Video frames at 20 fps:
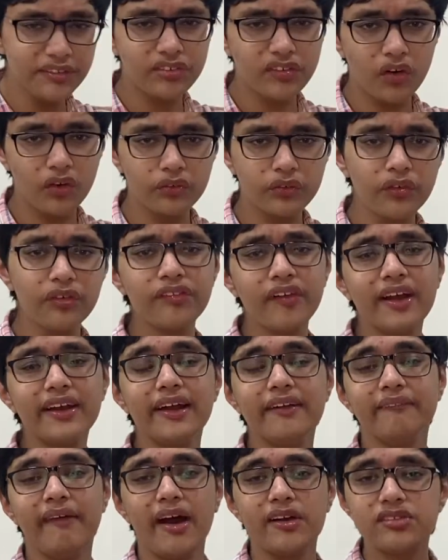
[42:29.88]
contours are
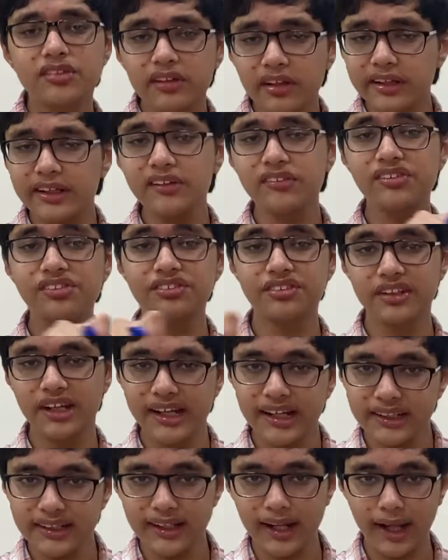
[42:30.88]
imaginary
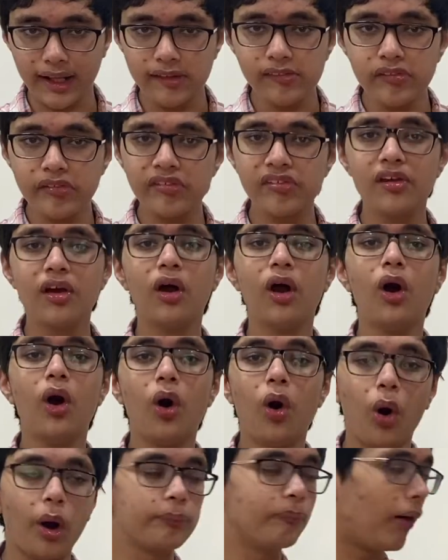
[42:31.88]
straight lines
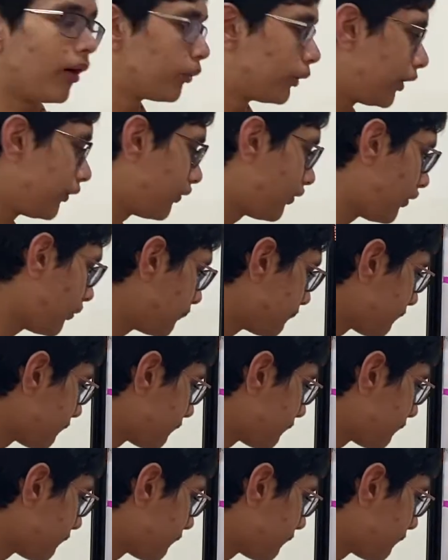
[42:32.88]
on mountains.